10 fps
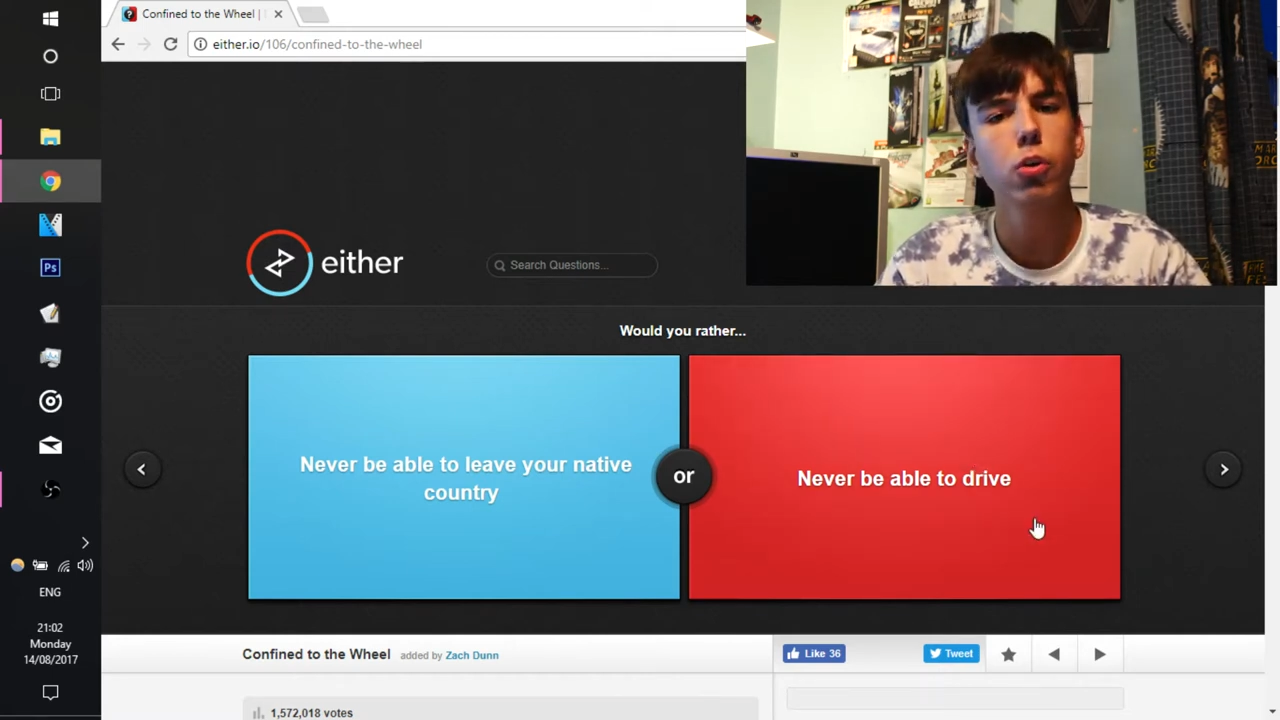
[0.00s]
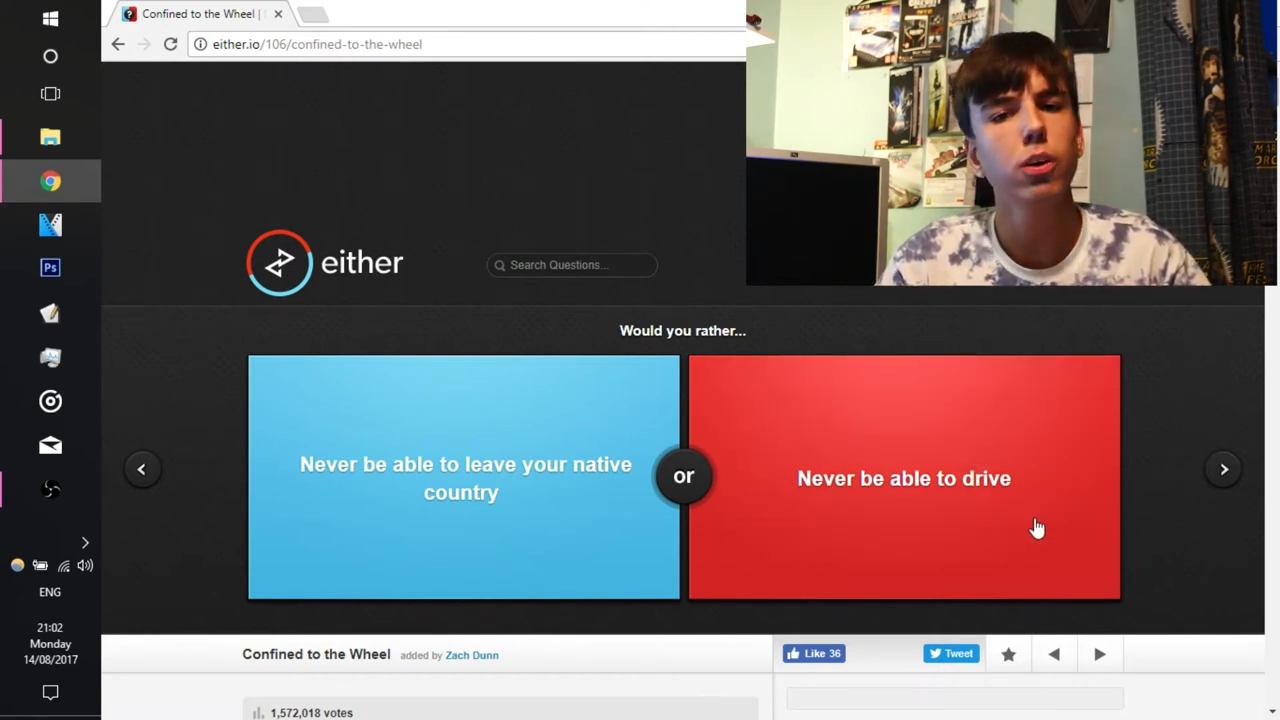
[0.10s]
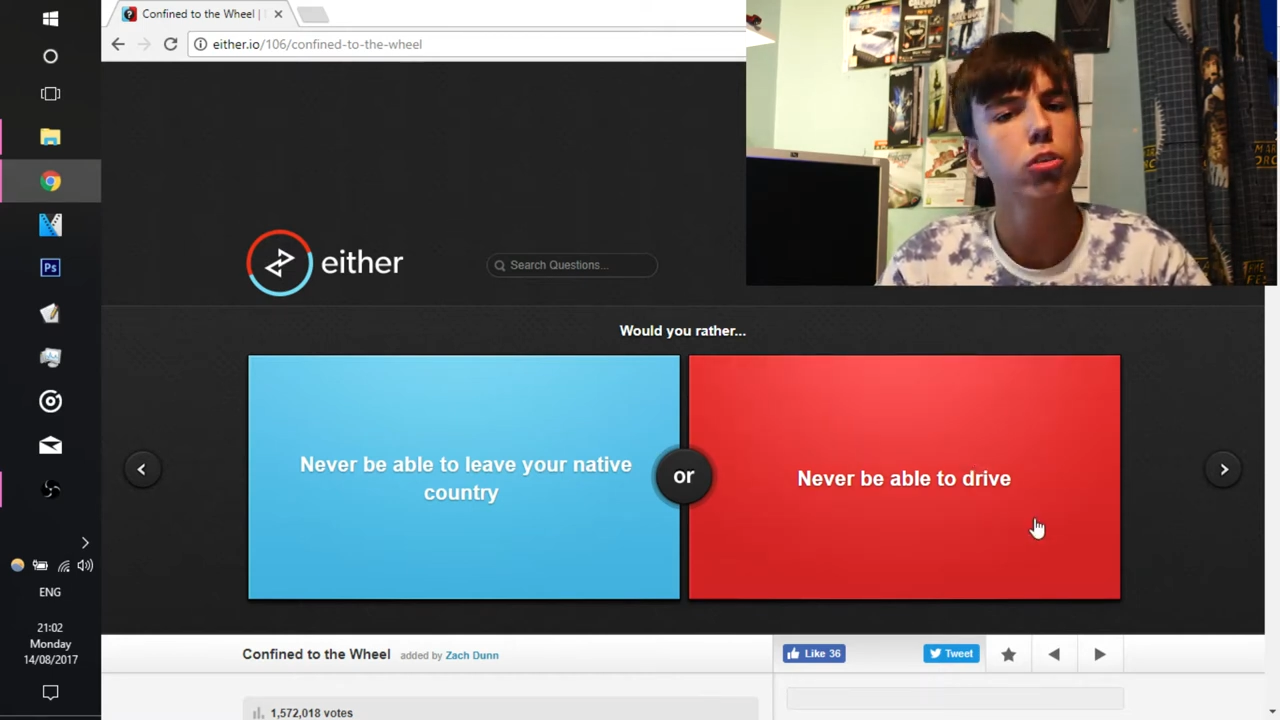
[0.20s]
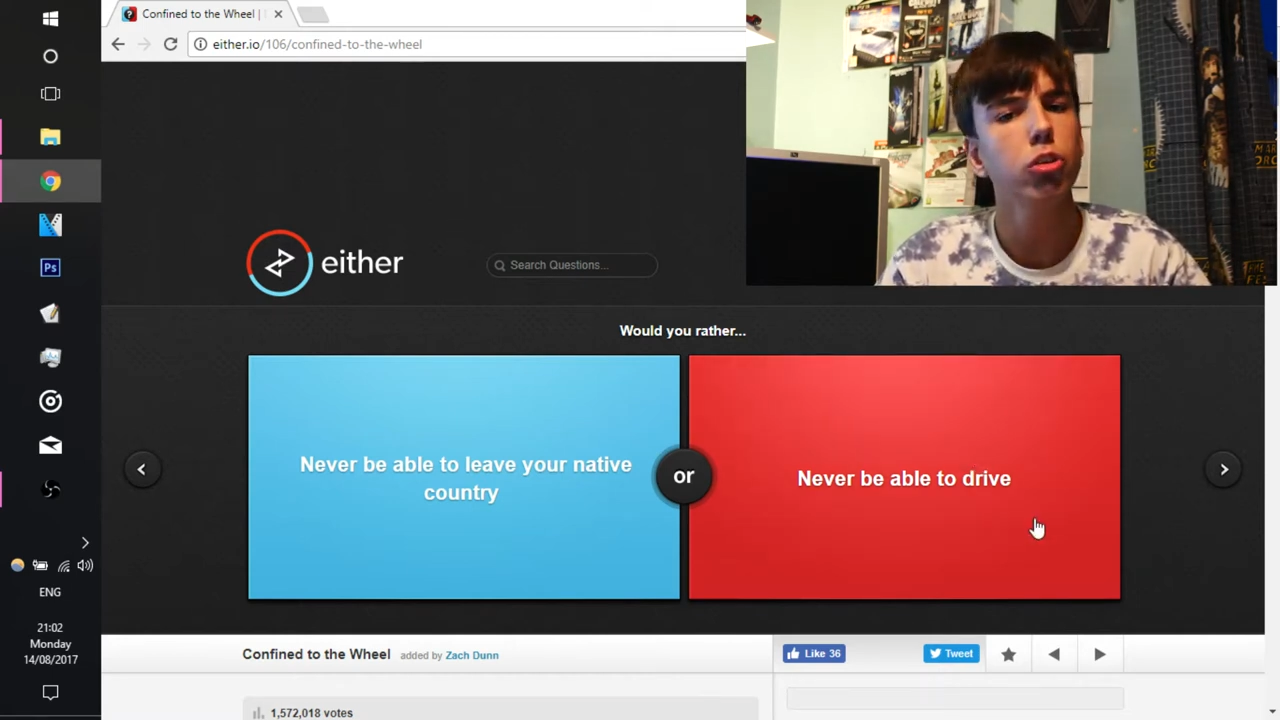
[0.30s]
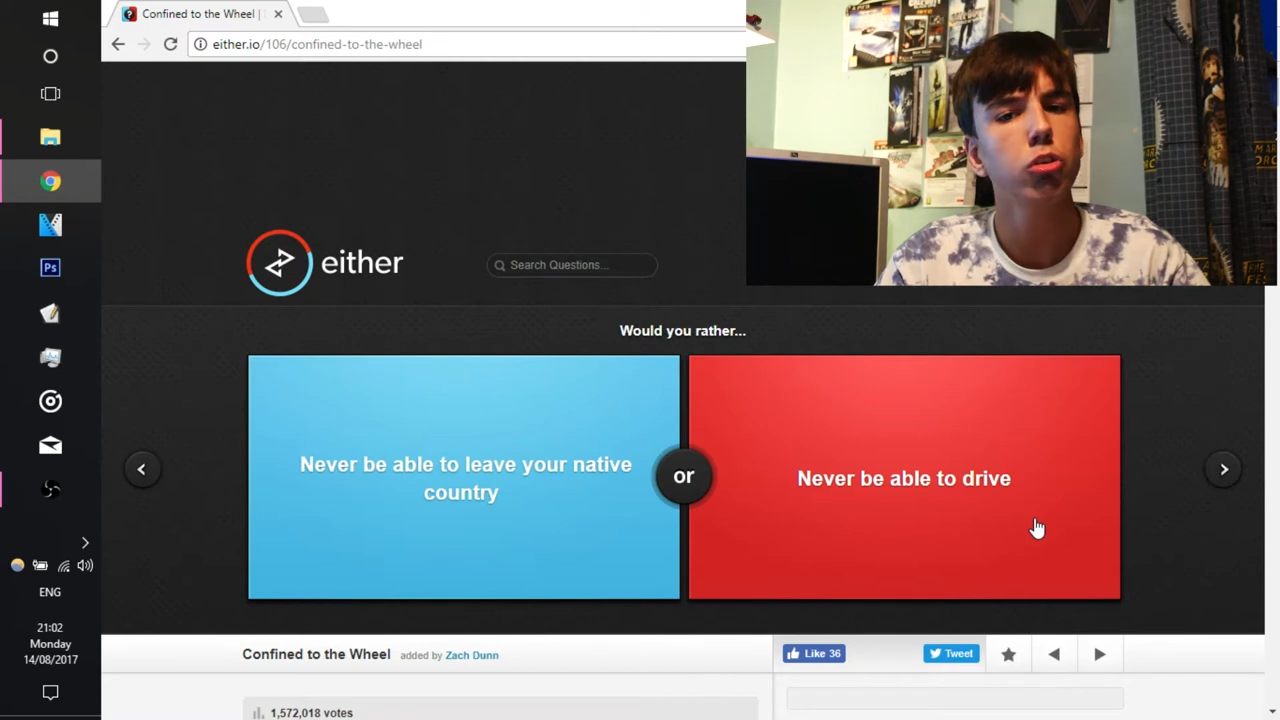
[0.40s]

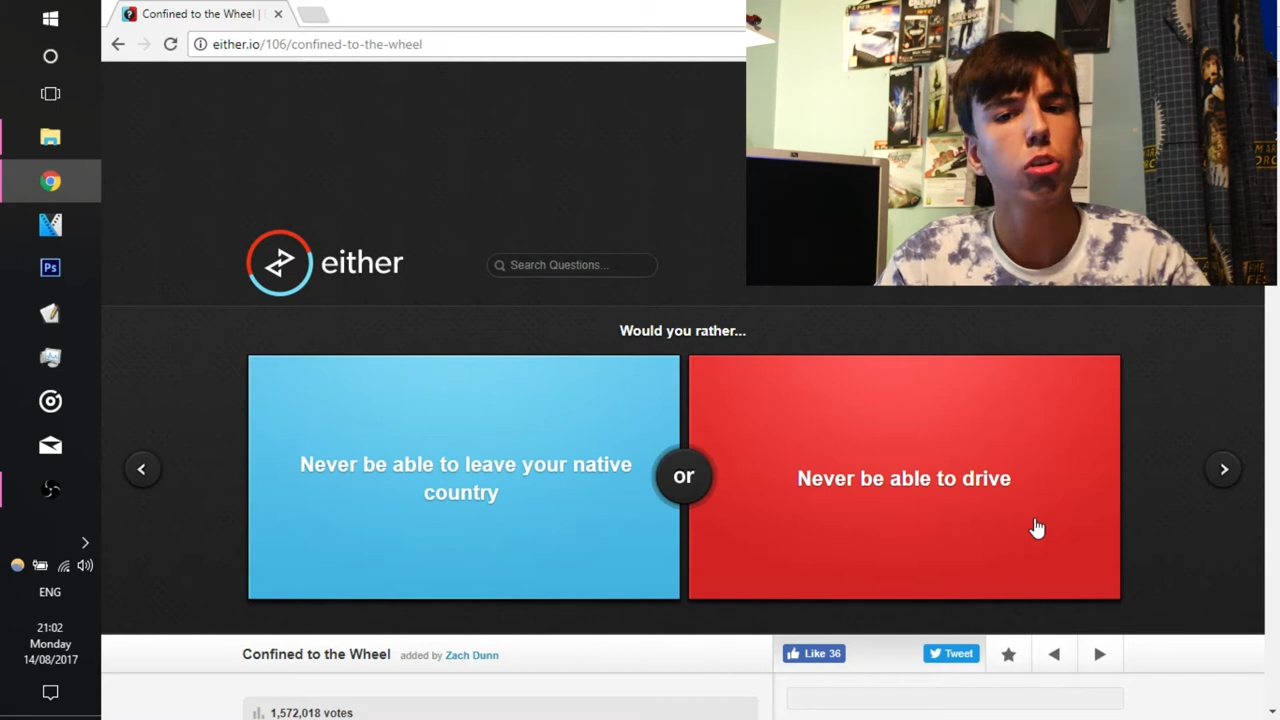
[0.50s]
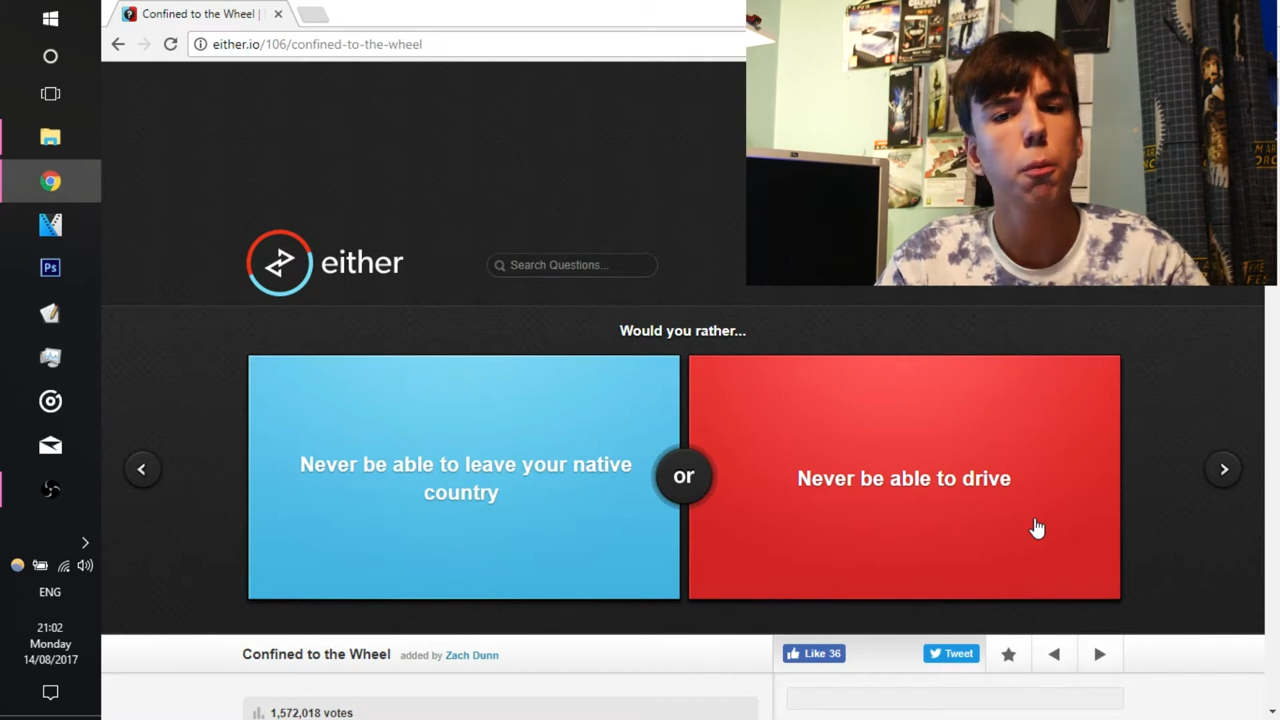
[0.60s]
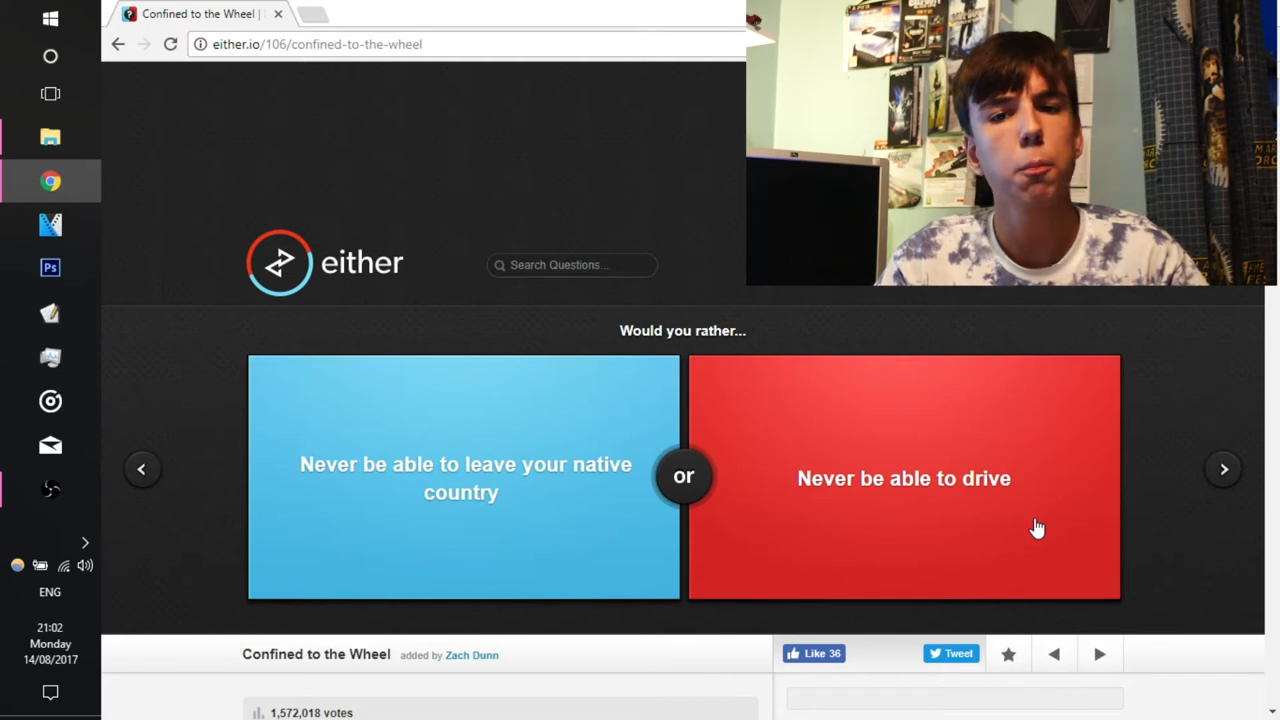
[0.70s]
always use